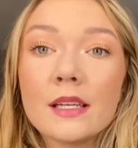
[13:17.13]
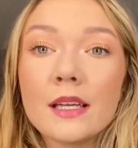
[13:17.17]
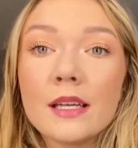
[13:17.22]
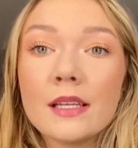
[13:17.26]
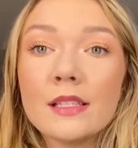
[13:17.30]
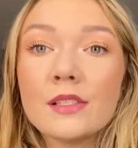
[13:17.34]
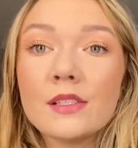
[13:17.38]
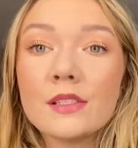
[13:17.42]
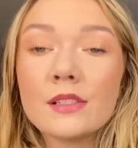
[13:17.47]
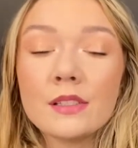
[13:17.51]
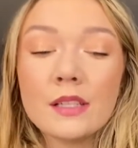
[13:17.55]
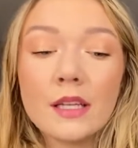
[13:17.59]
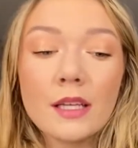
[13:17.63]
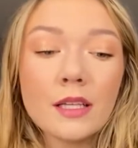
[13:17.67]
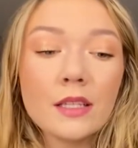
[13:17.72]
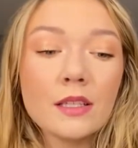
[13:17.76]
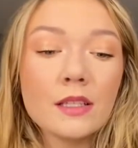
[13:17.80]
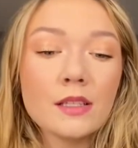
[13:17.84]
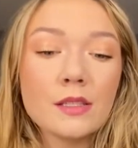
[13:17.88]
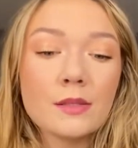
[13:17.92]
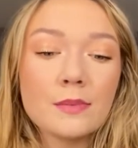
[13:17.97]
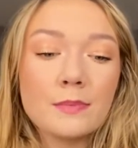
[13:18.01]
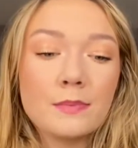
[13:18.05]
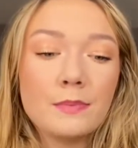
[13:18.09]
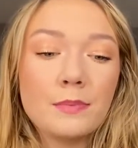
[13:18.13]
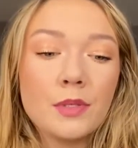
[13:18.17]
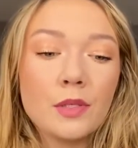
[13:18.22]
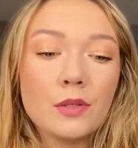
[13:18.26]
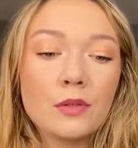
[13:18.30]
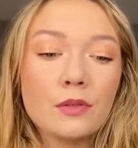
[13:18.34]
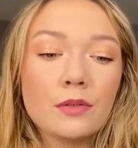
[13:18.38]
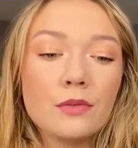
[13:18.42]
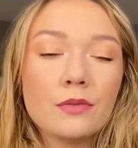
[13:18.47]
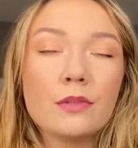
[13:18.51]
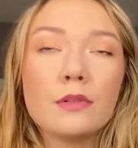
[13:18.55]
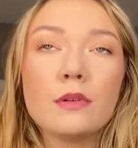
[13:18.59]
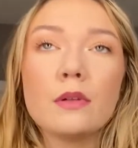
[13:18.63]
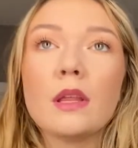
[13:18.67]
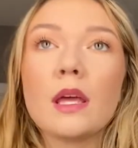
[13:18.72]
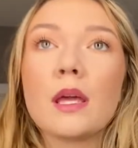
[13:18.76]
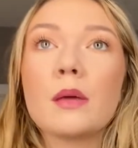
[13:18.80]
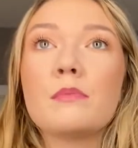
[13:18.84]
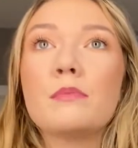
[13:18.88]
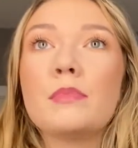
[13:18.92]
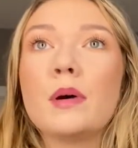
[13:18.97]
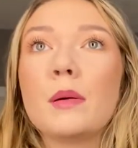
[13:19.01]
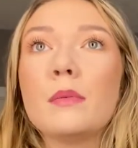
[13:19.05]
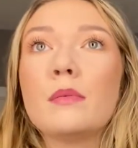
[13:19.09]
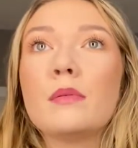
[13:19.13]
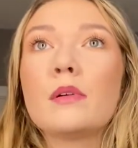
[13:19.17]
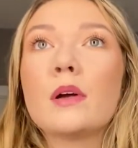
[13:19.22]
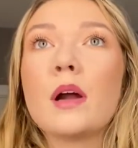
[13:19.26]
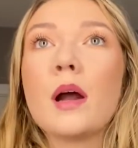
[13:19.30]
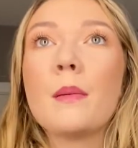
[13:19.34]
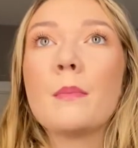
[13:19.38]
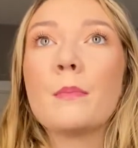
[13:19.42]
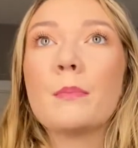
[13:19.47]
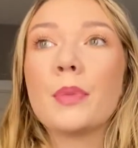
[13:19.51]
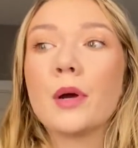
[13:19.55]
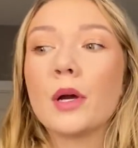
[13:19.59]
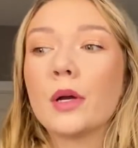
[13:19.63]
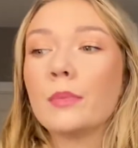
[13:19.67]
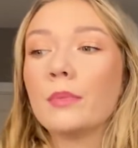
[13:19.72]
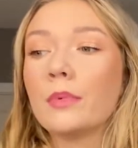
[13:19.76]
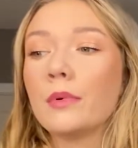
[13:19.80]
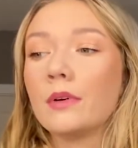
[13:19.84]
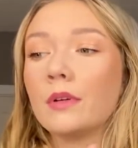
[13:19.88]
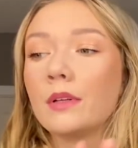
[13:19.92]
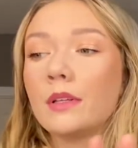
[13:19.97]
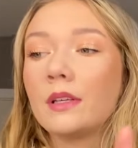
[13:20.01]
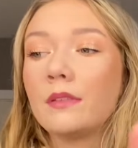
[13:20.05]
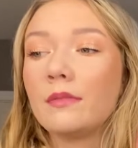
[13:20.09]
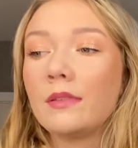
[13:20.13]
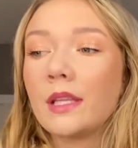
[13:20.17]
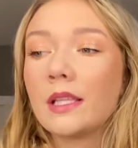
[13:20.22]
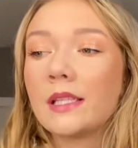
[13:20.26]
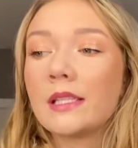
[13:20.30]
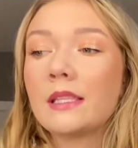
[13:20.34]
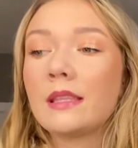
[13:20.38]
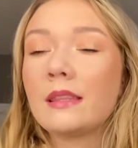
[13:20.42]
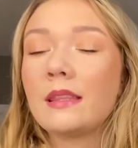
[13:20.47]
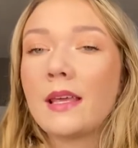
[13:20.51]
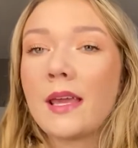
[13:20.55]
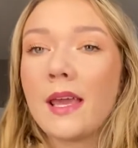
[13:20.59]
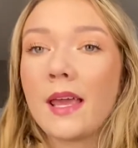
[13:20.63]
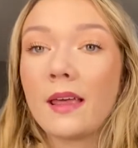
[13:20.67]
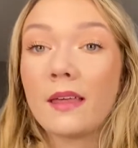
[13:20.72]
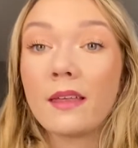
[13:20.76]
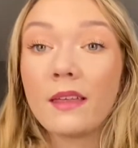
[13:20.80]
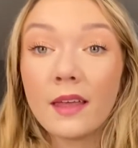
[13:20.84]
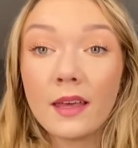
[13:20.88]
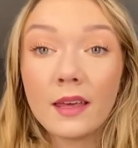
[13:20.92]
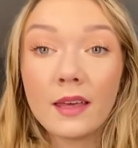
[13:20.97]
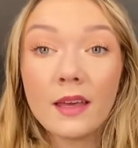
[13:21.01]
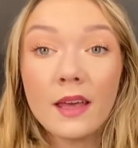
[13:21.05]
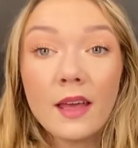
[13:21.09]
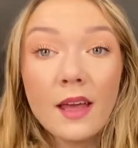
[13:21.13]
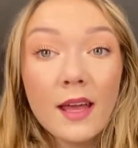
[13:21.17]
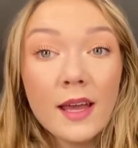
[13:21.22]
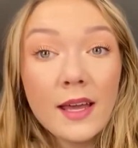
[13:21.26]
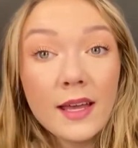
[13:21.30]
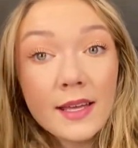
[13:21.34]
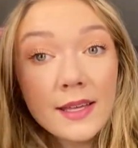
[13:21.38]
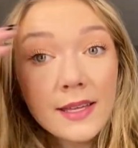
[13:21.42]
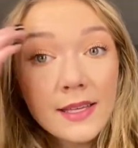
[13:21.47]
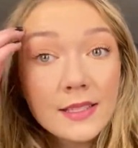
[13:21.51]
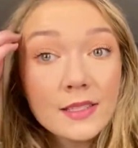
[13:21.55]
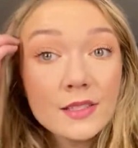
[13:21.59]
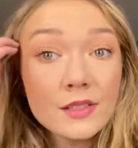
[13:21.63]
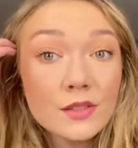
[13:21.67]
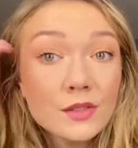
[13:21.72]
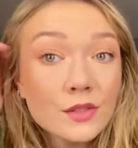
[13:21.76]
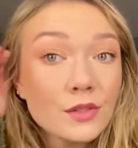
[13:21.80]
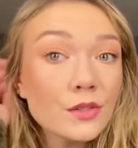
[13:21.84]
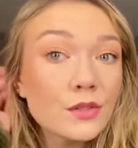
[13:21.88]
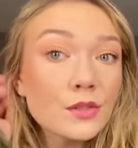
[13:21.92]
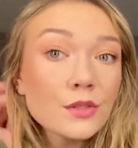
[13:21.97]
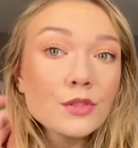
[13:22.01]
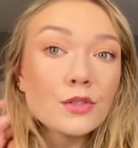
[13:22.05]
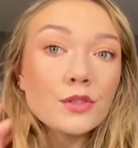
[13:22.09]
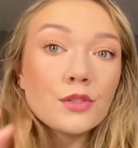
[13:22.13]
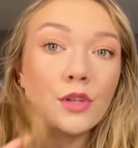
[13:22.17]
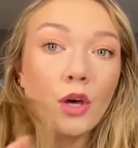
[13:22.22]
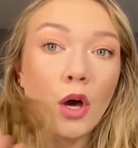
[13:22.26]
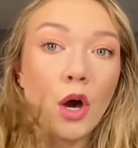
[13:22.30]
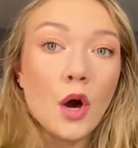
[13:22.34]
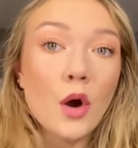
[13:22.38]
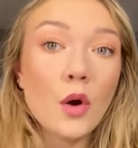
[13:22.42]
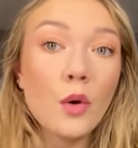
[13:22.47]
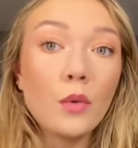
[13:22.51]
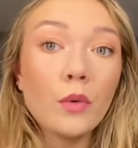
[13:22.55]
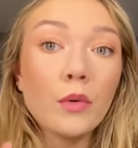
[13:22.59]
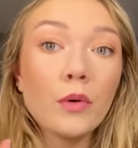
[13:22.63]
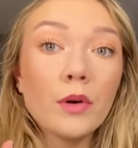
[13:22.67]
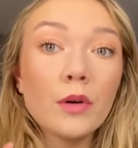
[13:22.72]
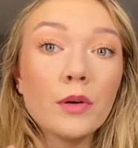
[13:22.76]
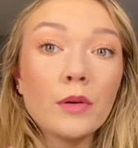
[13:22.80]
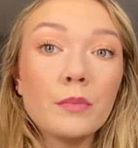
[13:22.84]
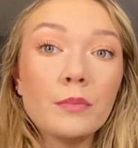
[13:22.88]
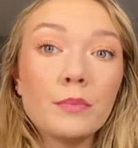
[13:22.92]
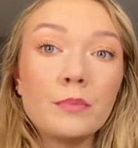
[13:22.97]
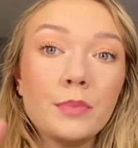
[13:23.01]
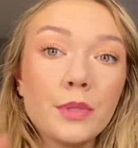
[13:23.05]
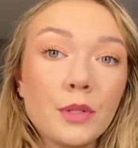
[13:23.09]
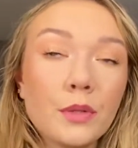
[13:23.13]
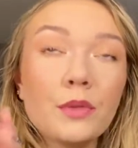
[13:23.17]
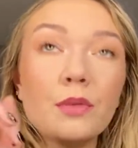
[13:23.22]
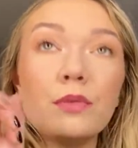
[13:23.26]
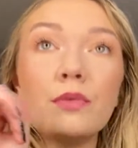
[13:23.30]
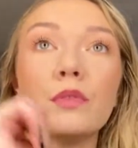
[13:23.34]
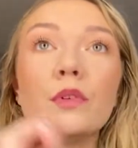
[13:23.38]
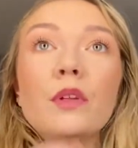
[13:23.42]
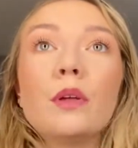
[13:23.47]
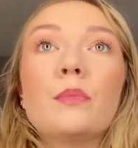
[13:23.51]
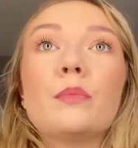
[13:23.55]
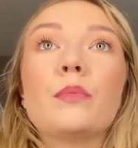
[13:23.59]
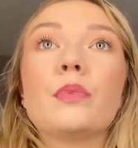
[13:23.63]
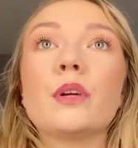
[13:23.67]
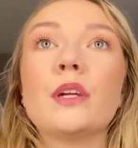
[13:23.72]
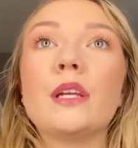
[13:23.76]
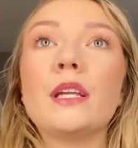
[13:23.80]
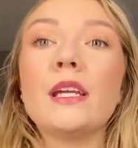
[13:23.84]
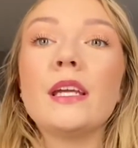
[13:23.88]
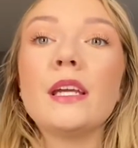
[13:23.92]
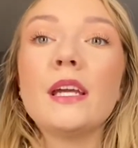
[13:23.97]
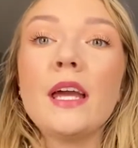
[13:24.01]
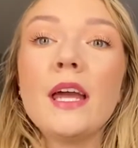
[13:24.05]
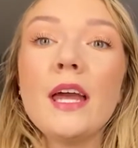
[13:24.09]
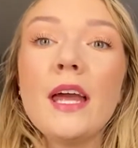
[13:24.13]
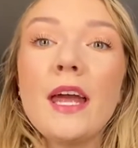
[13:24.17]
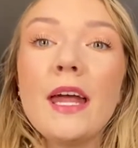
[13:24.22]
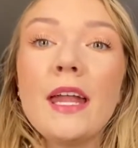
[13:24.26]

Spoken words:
it's like this beautiful like bubblegum purple, if that's a thing. Like, it's so beautiful and pretty.